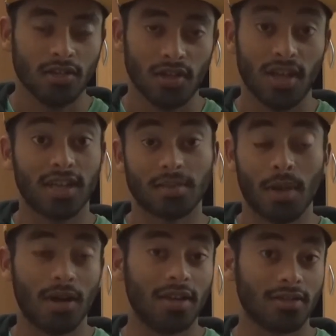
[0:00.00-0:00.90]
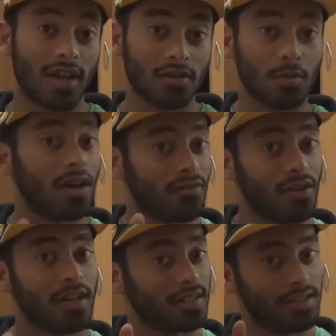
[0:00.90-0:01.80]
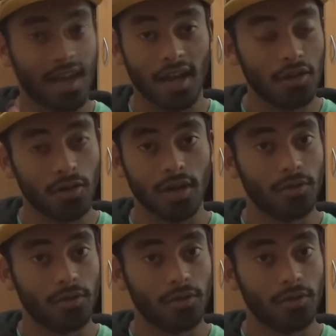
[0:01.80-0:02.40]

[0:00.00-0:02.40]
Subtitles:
So yeah, that's about it. So that was my first day at uni.